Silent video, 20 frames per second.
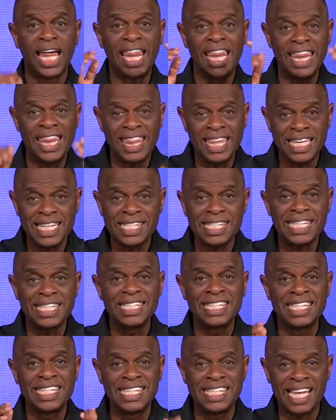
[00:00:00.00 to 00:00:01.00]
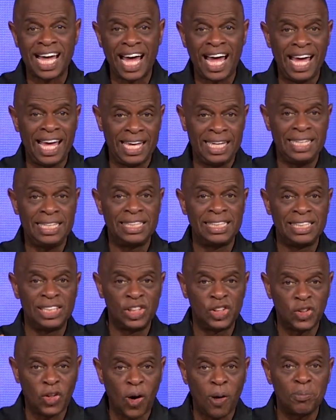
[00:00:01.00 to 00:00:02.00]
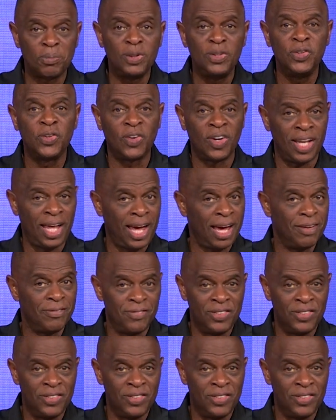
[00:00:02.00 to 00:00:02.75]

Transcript: This is designed to sharpen your life.